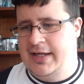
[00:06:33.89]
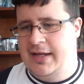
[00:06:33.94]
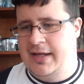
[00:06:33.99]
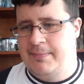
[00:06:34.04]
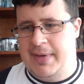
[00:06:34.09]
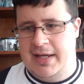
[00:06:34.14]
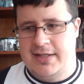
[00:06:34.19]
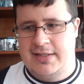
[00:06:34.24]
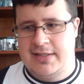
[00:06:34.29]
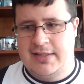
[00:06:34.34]

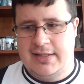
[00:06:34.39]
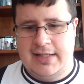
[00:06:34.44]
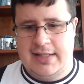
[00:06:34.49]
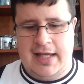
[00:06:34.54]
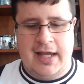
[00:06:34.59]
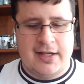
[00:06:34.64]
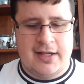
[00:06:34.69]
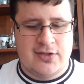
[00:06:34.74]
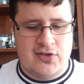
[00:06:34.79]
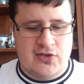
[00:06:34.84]
or
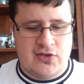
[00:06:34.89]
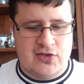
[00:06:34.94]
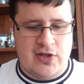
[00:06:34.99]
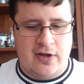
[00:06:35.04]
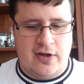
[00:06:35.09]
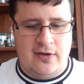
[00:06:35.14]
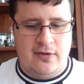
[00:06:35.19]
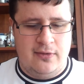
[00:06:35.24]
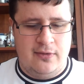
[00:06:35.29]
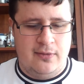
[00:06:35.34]
in the big
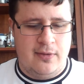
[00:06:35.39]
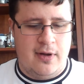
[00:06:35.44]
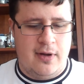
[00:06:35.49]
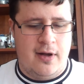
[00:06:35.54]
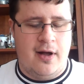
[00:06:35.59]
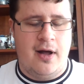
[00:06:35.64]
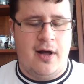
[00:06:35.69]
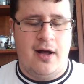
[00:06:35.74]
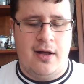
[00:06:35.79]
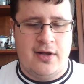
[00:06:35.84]

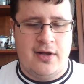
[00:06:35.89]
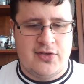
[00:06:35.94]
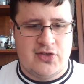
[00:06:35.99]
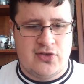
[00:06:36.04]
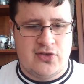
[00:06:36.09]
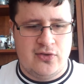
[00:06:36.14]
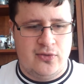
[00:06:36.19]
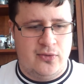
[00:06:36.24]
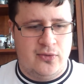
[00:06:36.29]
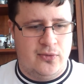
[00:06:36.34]
six,
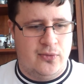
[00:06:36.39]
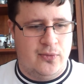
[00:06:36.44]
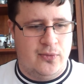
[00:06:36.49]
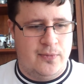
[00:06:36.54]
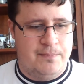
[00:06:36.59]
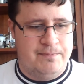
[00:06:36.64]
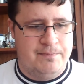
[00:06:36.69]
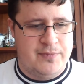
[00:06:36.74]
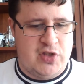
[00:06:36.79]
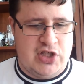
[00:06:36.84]
so
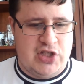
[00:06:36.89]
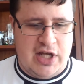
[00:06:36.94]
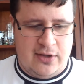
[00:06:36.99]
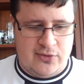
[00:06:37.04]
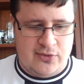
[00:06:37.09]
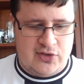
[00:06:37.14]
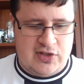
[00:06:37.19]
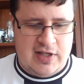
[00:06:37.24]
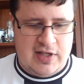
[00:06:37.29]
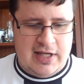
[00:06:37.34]

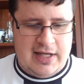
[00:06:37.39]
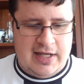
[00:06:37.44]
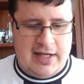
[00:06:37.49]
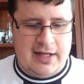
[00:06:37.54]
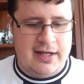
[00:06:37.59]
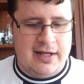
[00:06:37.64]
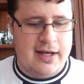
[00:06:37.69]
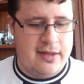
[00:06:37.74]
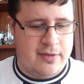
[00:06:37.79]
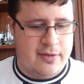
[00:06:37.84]
Arsenal,
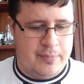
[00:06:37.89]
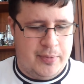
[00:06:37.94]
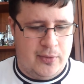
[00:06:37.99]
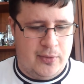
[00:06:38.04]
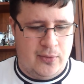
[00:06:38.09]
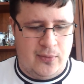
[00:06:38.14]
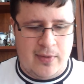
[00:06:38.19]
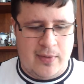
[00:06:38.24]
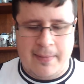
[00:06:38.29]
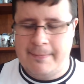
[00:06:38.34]

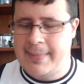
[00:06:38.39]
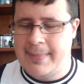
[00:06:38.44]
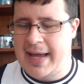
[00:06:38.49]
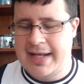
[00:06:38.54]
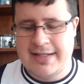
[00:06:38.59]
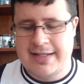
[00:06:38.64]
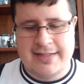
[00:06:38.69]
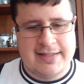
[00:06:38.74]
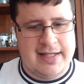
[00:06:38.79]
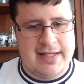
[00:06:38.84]
Chelsea,
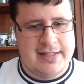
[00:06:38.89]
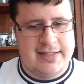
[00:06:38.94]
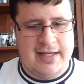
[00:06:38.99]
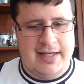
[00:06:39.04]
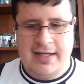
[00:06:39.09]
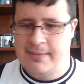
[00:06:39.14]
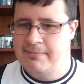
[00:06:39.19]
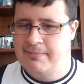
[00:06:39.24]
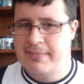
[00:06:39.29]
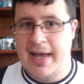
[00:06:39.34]

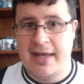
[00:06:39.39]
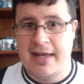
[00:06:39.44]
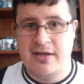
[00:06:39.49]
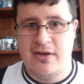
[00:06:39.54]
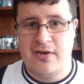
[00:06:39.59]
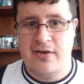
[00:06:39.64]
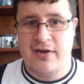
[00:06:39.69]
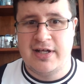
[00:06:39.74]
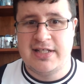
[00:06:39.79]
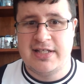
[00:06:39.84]
Liverpool, Man
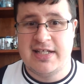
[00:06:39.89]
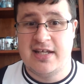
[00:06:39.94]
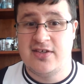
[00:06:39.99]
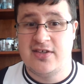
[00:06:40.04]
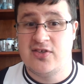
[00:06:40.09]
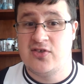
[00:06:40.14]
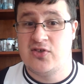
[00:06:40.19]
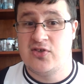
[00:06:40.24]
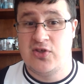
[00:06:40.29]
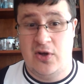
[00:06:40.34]
City,
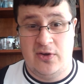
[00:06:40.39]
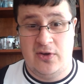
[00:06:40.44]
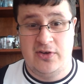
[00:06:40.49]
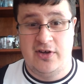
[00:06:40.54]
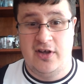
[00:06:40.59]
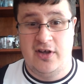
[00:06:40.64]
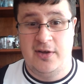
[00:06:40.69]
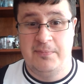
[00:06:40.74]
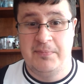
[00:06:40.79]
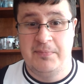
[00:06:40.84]
Man
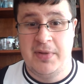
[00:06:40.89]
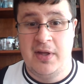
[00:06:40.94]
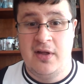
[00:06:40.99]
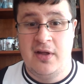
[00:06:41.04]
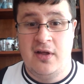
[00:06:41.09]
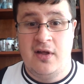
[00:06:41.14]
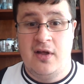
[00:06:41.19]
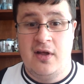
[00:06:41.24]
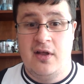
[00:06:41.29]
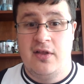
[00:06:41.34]
United,
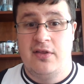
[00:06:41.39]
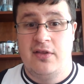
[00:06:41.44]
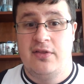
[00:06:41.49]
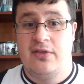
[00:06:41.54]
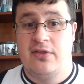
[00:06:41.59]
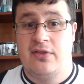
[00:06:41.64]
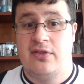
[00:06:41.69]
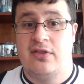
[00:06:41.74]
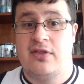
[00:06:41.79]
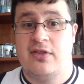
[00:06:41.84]

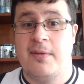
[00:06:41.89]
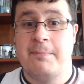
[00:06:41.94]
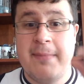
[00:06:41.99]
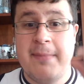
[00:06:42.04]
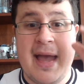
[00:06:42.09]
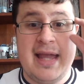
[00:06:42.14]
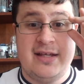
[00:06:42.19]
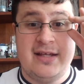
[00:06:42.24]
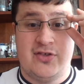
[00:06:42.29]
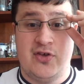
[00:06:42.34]
Tottenham,
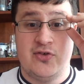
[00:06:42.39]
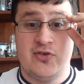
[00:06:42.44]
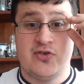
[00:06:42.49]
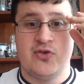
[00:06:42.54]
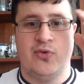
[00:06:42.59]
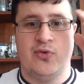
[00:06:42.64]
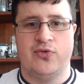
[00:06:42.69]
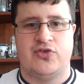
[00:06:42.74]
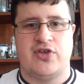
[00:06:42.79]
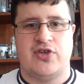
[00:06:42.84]

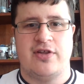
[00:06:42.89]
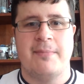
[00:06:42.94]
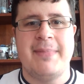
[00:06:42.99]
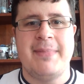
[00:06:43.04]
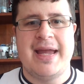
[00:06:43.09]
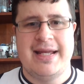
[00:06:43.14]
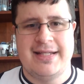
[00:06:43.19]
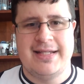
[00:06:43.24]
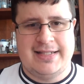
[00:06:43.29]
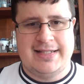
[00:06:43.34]
the main
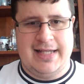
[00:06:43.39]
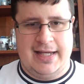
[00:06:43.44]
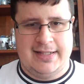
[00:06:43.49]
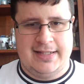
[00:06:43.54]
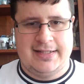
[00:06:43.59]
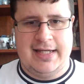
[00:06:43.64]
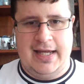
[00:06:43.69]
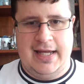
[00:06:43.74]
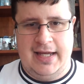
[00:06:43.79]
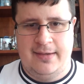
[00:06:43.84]

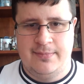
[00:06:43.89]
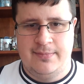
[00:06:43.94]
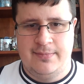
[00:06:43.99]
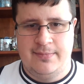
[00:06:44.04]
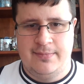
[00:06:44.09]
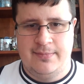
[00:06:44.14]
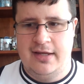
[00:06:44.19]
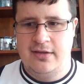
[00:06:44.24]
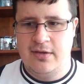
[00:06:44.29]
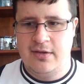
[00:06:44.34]

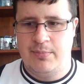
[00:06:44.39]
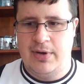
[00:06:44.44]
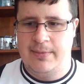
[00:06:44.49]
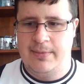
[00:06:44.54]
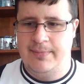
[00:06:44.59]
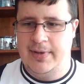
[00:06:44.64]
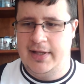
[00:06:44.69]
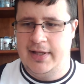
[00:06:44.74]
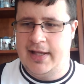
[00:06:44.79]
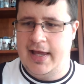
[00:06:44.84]
six
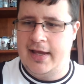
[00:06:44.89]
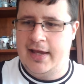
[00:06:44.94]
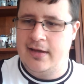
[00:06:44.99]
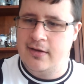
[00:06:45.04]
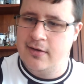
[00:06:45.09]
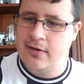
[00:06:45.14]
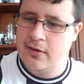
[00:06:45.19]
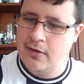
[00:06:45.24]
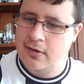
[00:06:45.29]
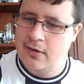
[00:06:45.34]
teams
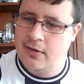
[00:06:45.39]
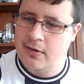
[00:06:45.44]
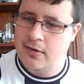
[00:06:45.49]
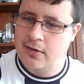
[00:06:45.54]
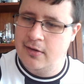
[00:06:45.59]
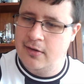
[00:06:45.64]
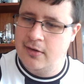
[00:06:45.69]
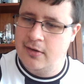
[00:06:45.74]
in the Premier